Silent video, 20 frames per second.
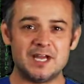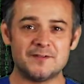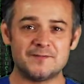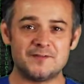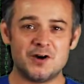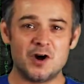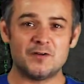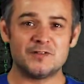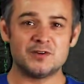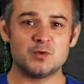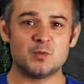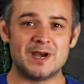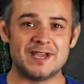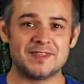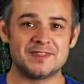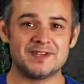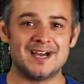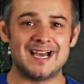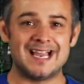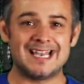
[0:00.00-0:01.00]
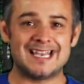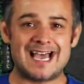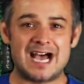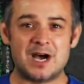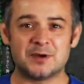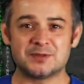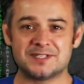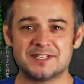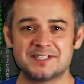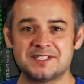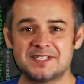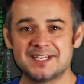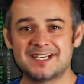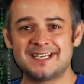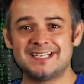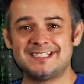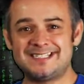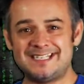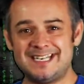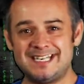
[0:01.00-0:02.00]
evolve in a way that allows us to
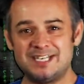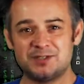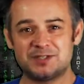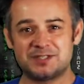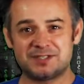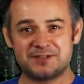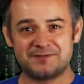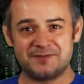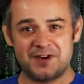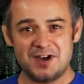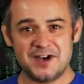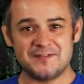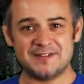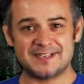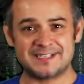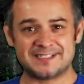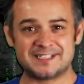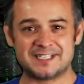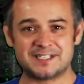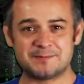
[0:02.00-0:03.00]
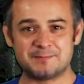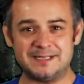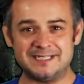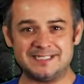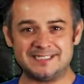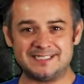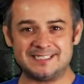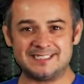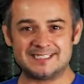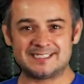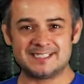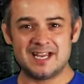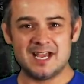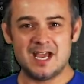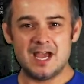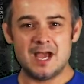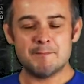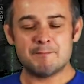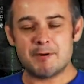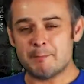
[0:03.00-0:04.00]
continue surviving as a species.
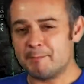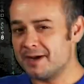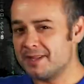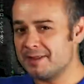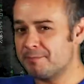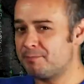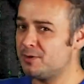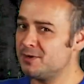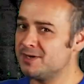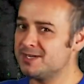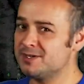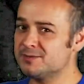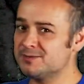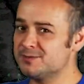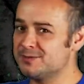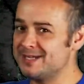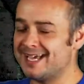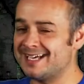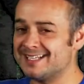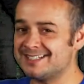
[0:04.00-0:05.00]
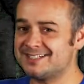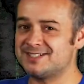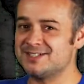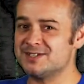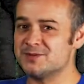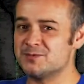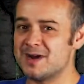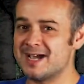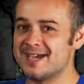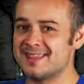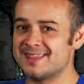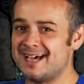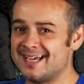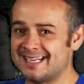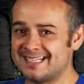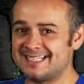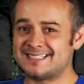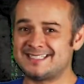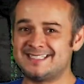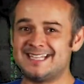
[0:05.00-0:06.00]
But by the point we get to where that
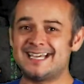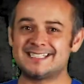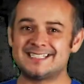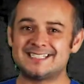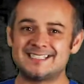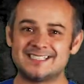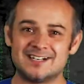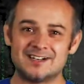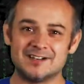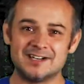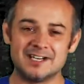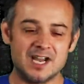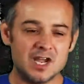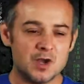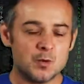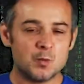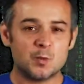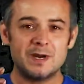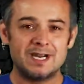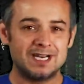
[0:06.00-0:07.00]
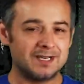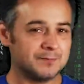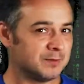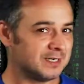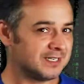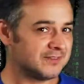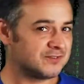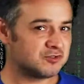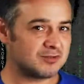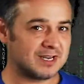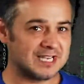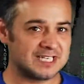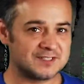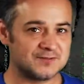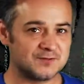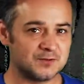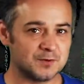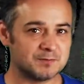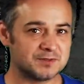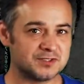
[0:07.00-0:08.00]
is necessary, we will have
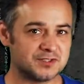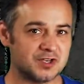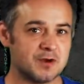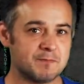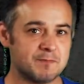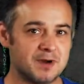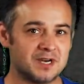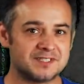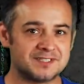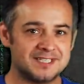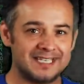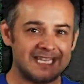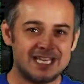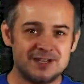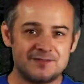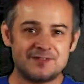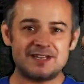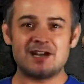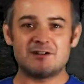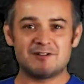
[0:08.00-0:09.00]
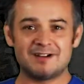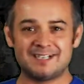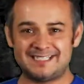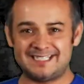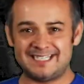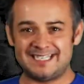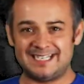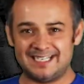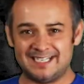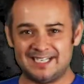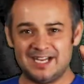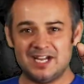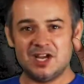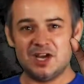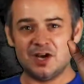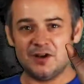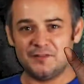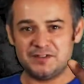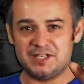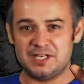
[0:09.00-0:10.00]
transformed so much that even our idea
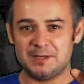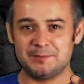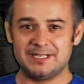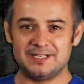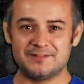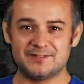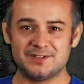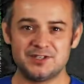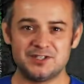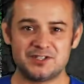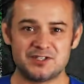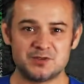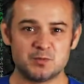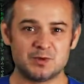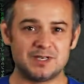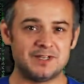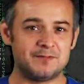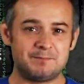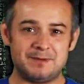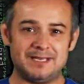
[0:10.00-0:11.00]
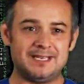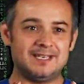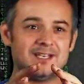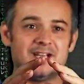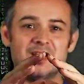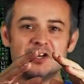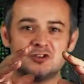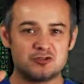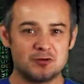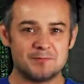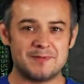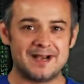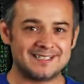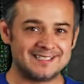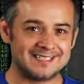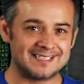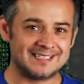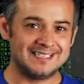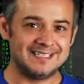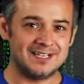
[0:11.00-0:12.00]
of human evolution will have been
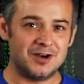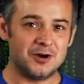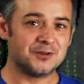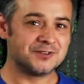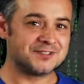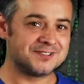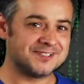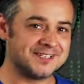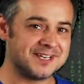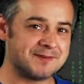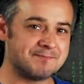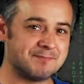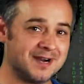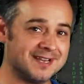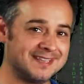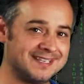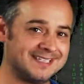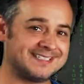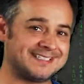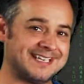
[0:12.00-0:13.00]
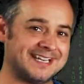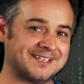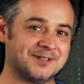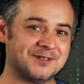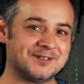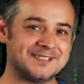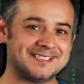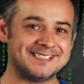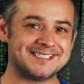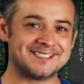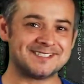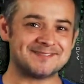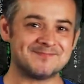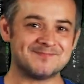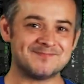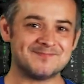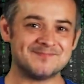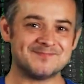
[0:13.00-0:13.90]
dramatically altered by these technologies.